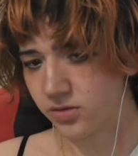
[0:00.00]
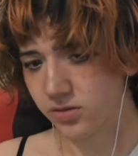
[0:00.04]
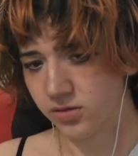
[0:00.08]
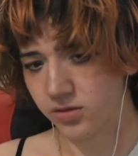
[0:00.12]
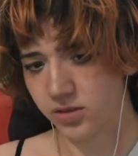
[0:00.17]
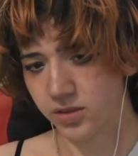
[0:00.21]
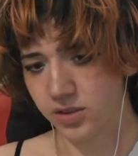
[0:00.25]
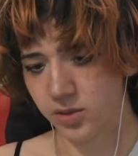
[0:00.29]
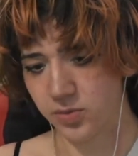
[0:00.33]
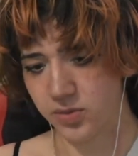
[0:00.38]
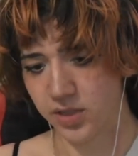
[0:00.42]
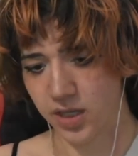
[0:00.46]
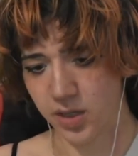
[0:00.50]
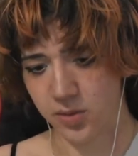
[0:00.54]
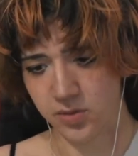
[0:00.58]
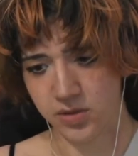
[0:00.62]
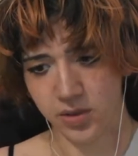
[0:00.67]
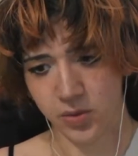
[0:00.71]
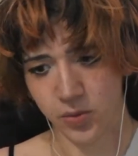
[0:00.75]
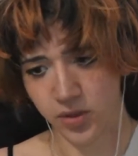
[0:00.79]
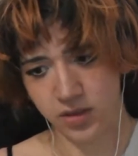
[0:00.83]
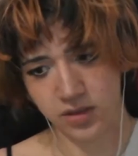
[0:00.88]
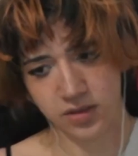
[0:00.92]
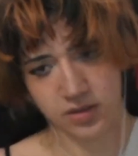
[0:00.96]
Sometimes it
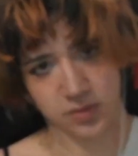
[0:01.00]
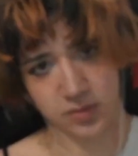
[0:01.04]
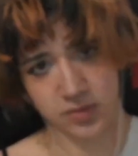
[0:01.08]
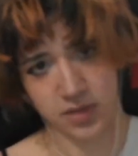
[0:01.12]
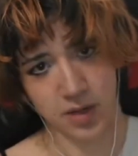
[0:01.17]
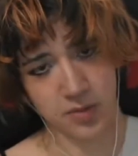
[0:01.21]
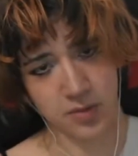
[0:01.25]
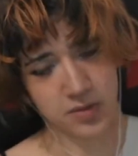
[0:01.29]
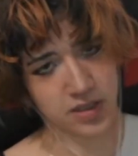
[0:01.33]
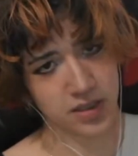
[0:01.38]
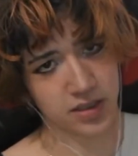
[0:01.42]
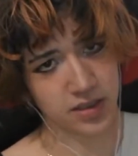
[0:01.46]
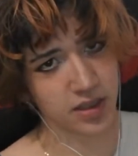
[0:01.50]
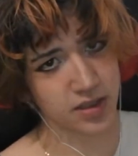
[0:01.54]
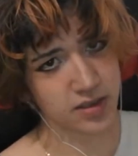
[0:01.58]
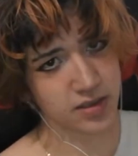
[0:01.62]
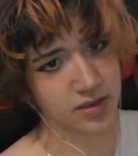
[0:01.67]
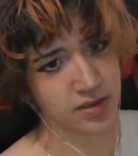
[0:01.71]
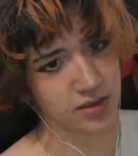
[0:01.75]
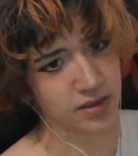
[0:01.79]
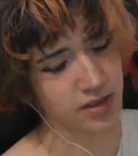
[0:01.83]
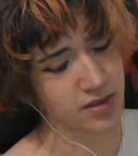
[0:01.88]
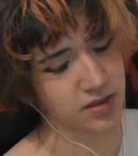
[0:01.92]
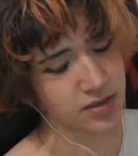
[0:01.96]
works, sometimes it
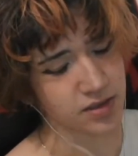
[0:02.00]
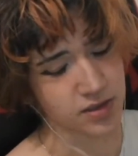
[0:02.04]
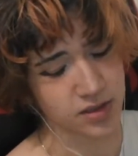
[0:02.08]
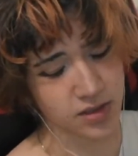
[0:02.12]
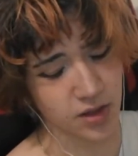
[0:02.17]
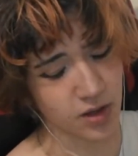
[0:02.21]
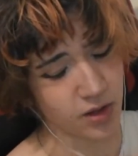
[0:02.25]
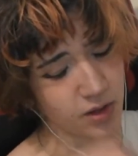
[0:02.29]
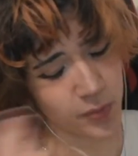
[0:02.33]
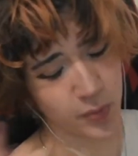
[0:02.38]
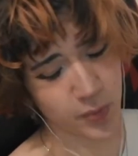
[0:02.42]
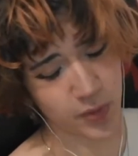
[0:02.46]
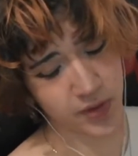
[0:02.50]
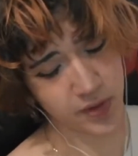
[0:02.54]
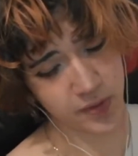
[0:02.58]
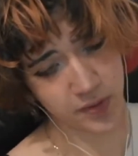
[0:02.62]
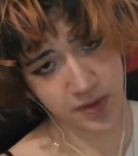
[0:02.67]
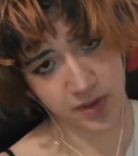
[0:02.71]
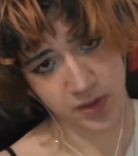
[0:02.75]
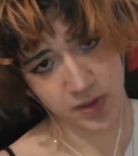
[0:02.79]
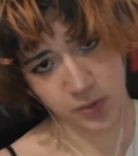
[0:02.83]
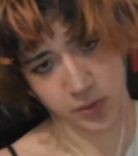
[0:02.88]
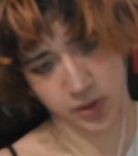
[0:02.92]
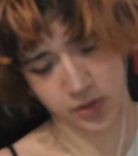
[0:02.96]
doesn't. That's just all part of the
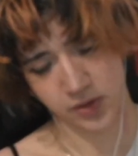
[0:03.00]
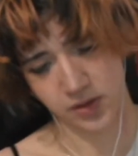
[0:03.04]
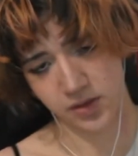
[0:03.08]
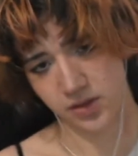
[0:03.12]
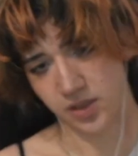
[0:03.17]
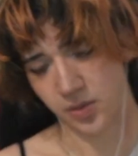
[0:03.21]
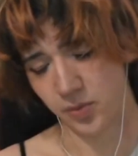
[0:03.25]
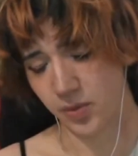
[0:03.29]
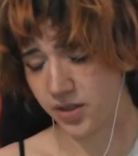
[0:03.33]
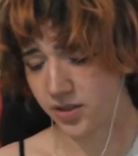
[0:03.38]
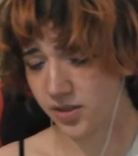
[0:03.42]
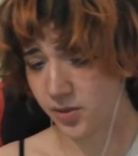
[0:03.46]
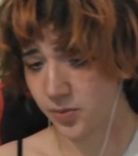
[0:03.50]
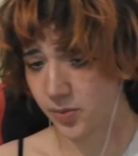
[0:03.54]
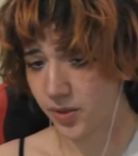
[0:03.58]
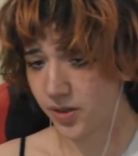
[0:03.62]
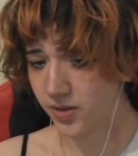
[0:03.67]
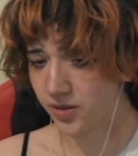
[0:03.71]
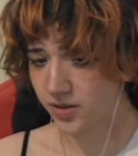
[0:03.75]
experience. It makes it better.